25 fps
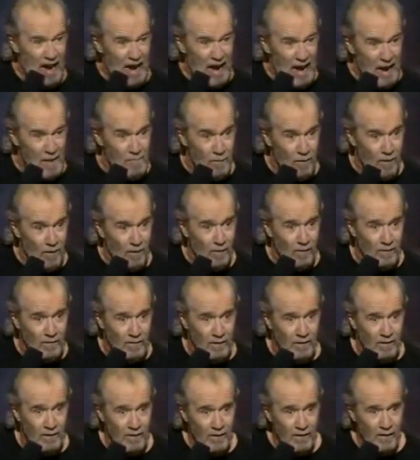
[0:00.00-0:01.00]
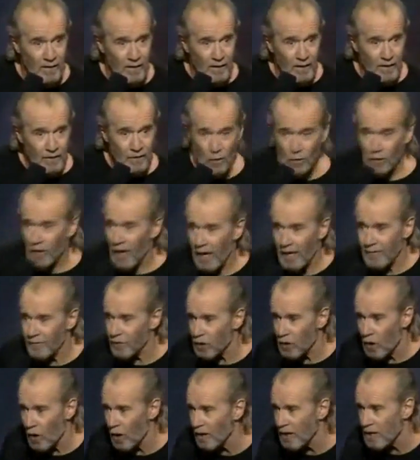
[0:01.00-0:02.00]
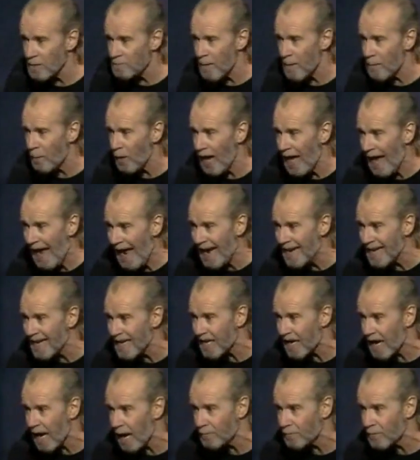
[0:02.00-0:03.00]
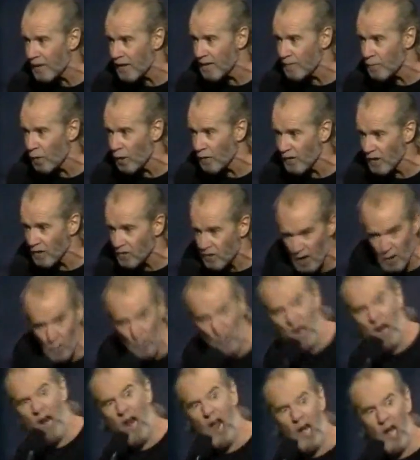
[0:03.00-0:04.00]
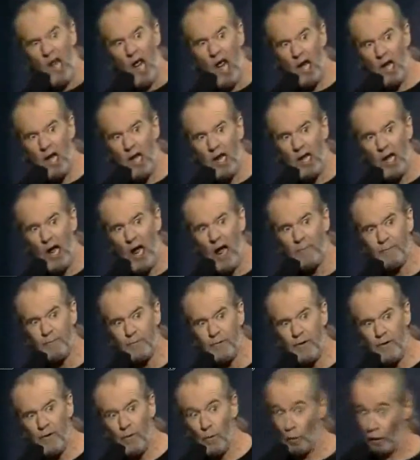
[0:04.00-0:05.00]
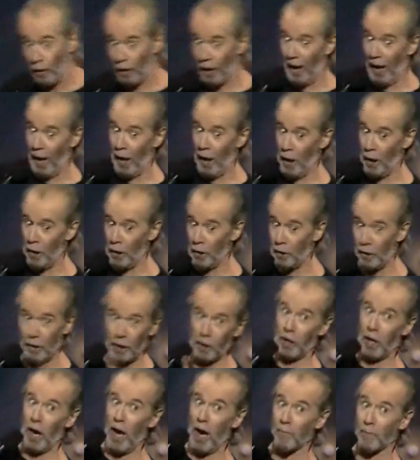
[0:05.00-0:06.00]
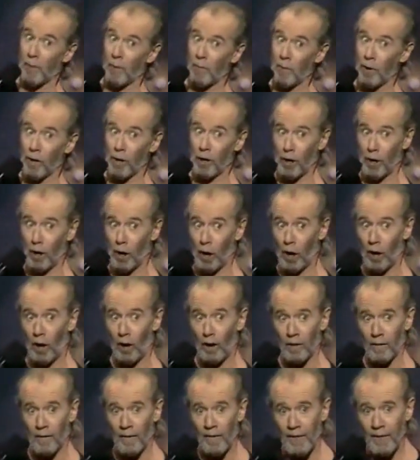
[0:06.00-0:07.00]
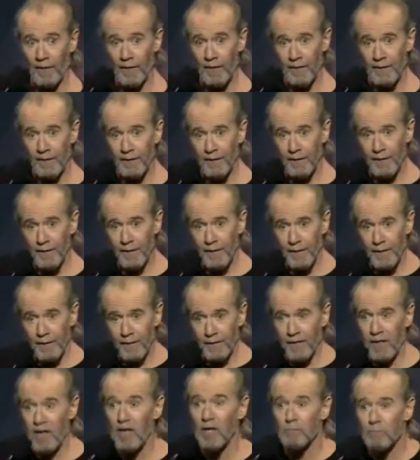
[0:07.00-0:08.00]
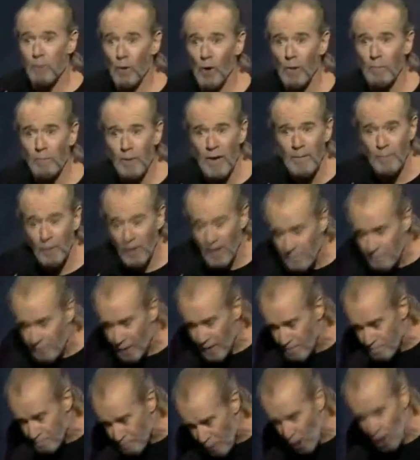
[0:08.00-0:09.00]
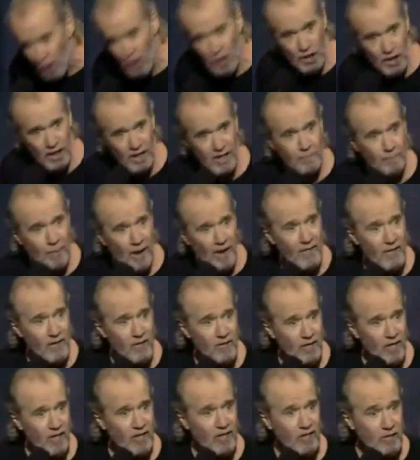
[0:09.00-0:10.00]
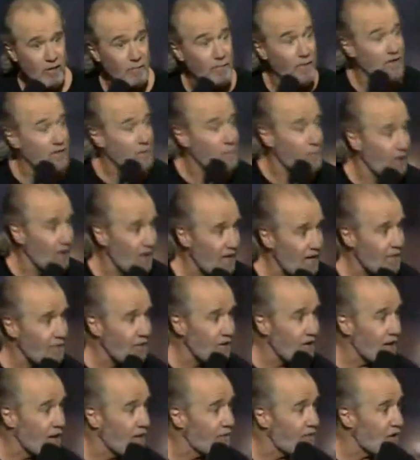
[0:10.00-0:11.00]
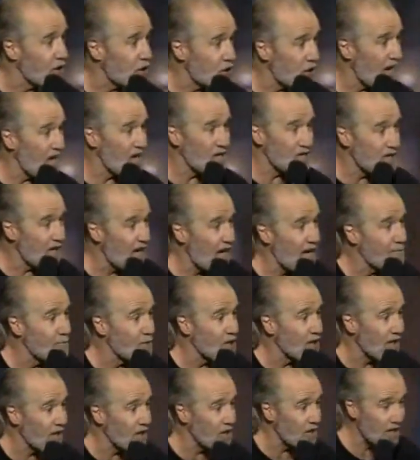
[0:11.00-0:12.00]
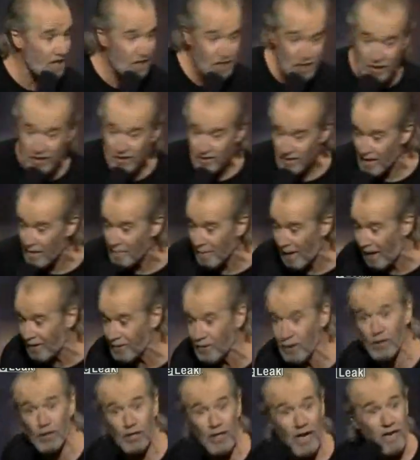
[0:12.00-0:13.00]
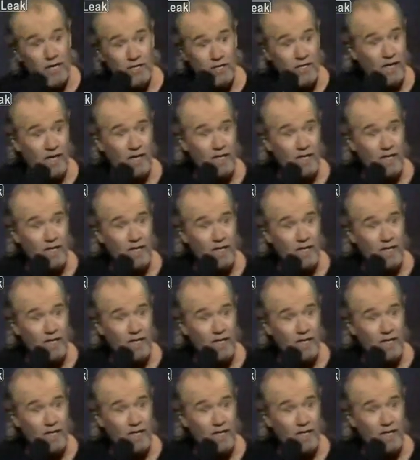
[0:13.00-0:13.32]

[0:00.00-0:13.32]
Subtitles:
abled. You can't even call these people handicapped anymore. They'll say, we're not handicapped, we're handy-capable. These poor people have been bullshitted by the system into believing that if you change the name of the condition, somehow you'll change the